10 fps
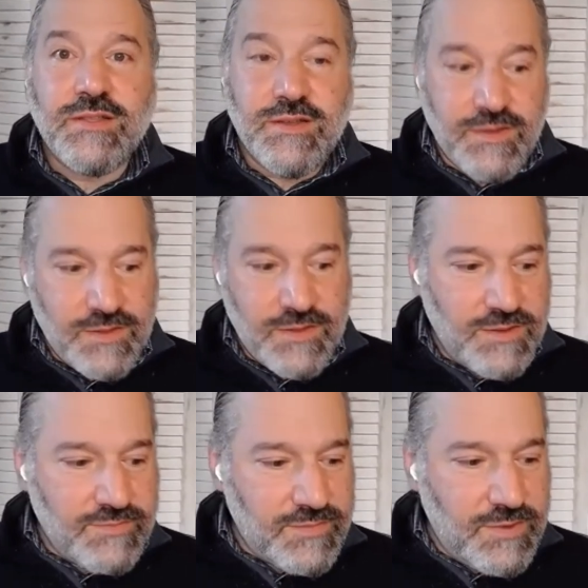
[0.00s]

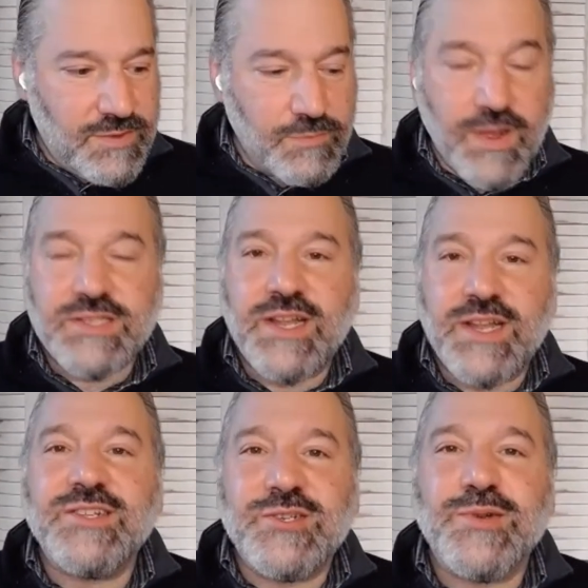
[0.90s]
the
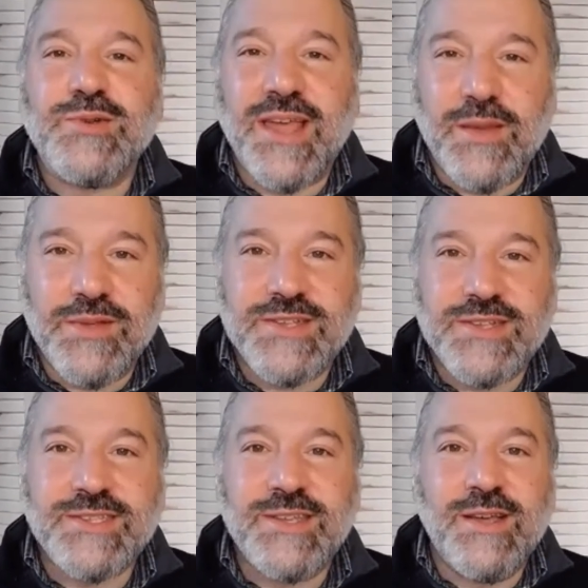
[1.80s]
residential
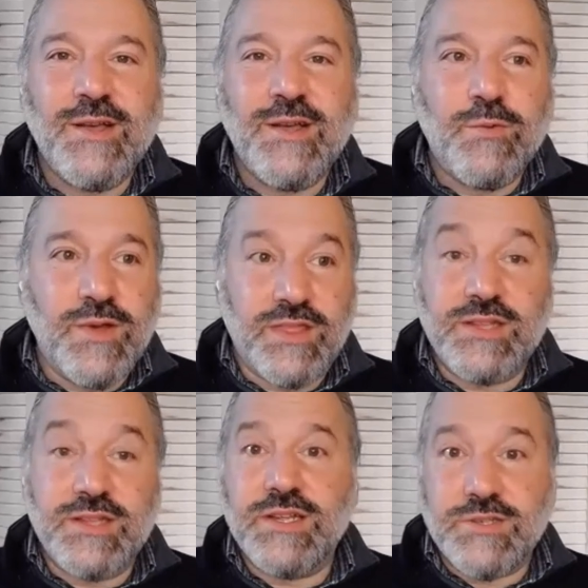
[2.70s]
campus, with
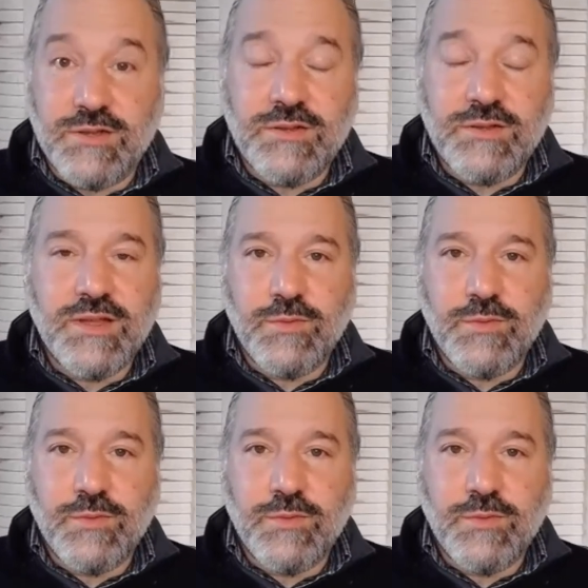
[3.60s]
the digital.